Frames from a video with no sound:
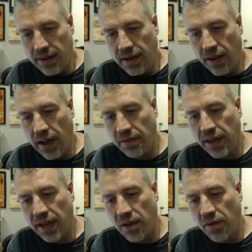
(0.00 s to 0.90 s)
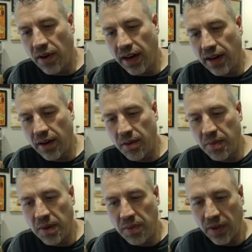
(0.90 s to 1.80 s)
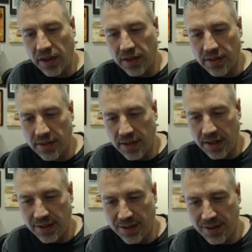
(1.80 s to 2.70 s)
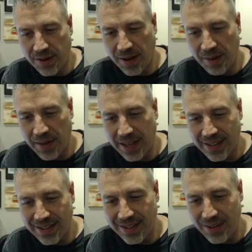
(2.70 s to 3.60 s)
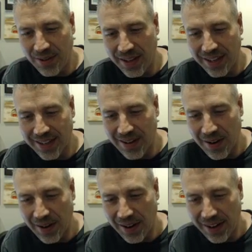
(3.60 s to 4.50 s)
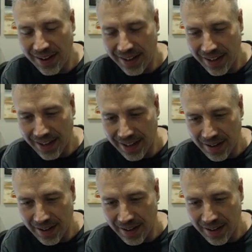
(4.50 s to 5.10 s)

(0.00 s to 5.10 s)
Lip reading: he'll have like over 800 people in his stream, and he's doing the guitar like